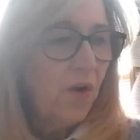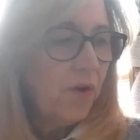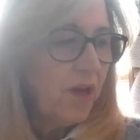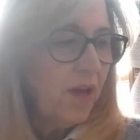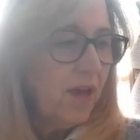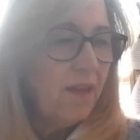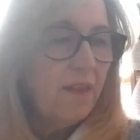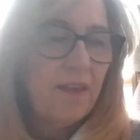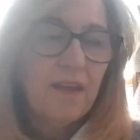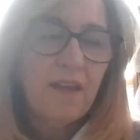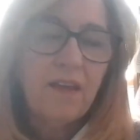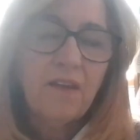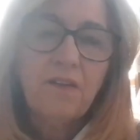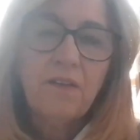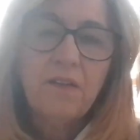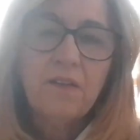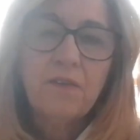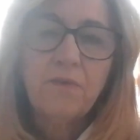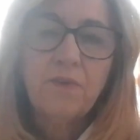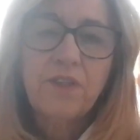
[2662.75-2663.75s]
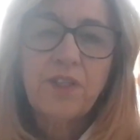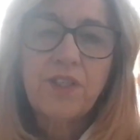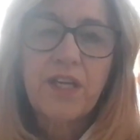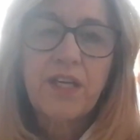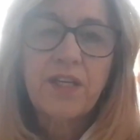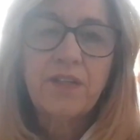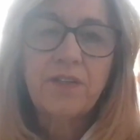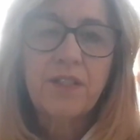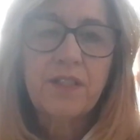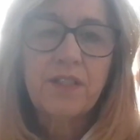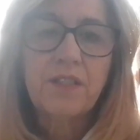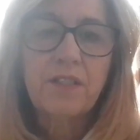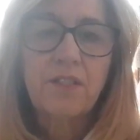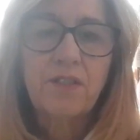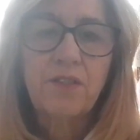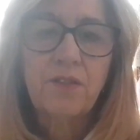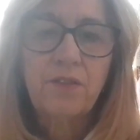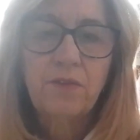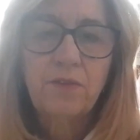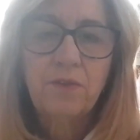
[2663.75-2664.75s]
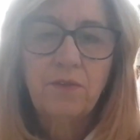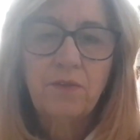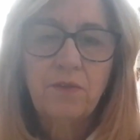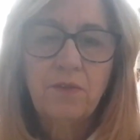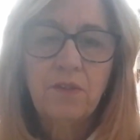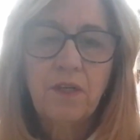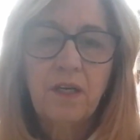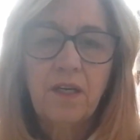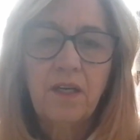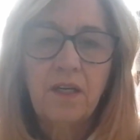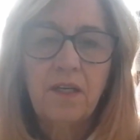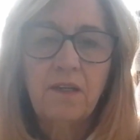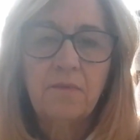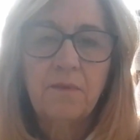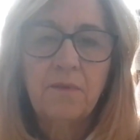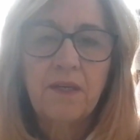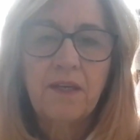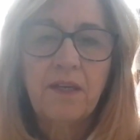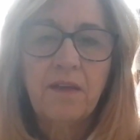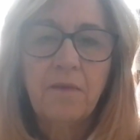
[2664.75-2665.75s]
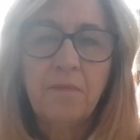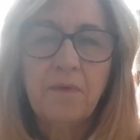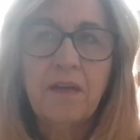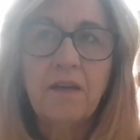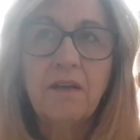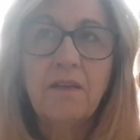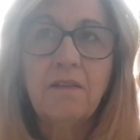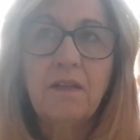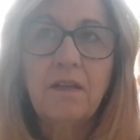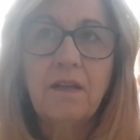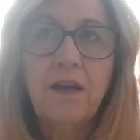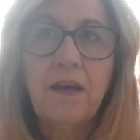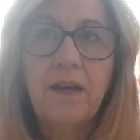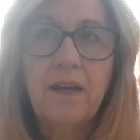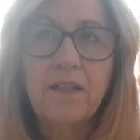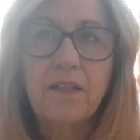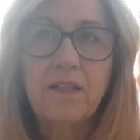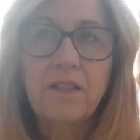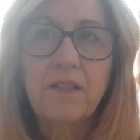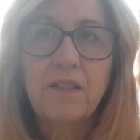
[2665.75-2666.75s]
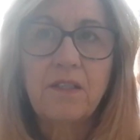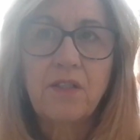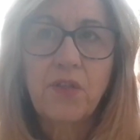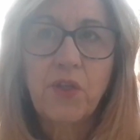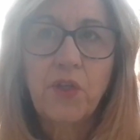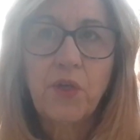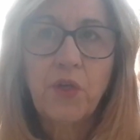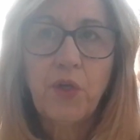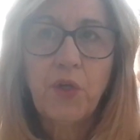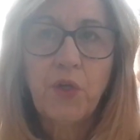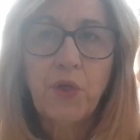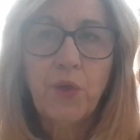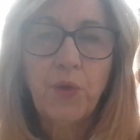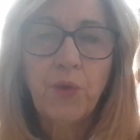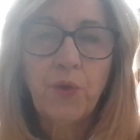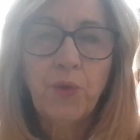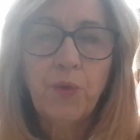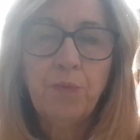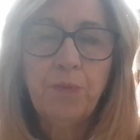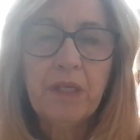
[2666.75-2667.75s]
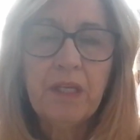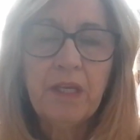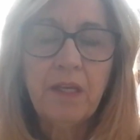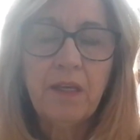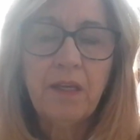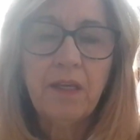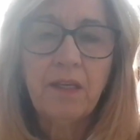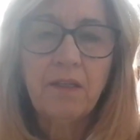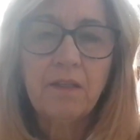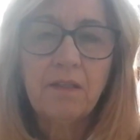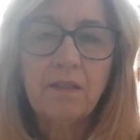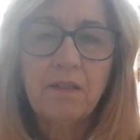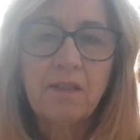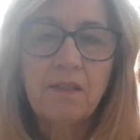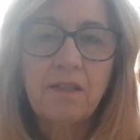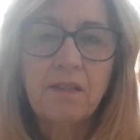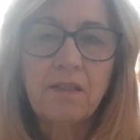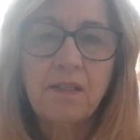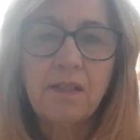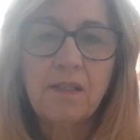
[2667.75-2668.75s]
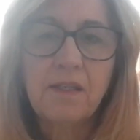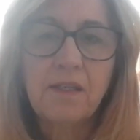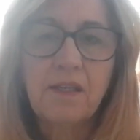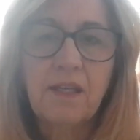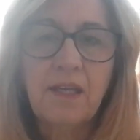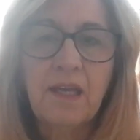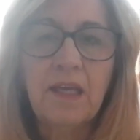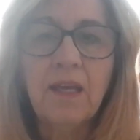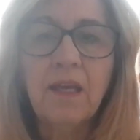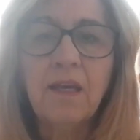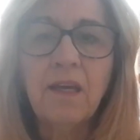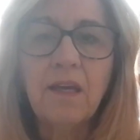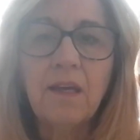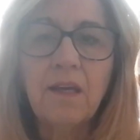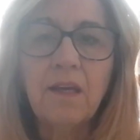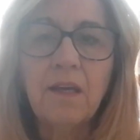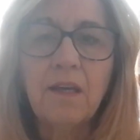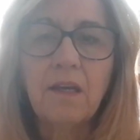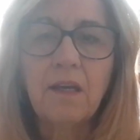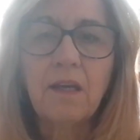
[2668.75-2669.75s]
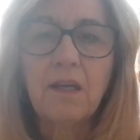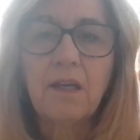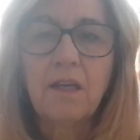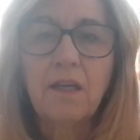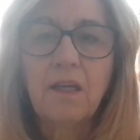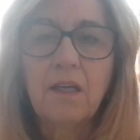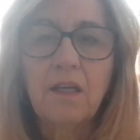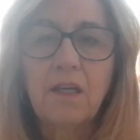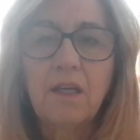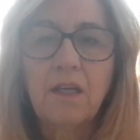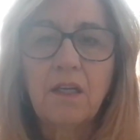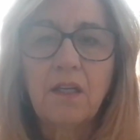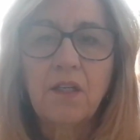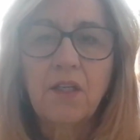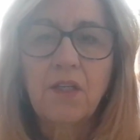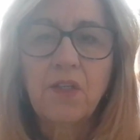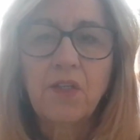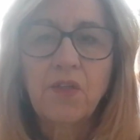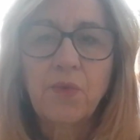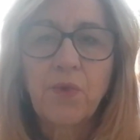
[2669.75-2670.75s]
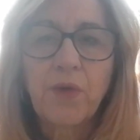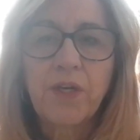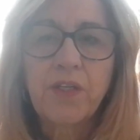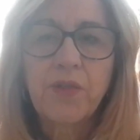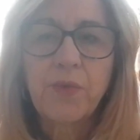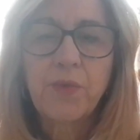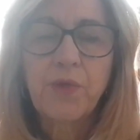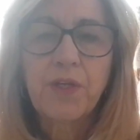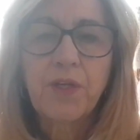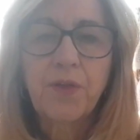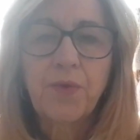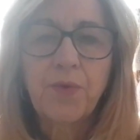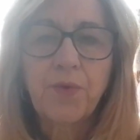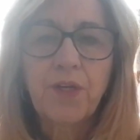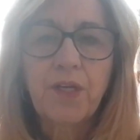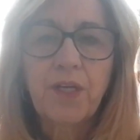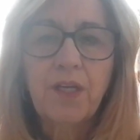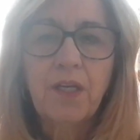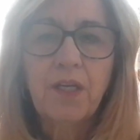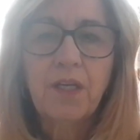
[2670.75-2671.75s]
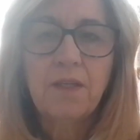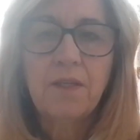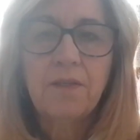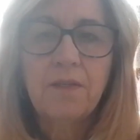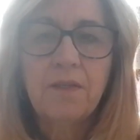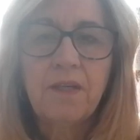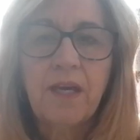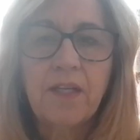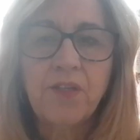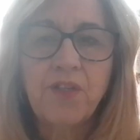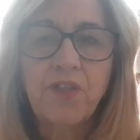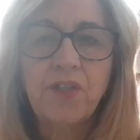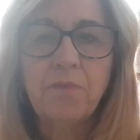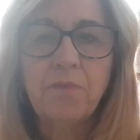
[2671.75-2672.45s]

Okay, they can reach out to uh, my email at newbeginningsinc 2023 at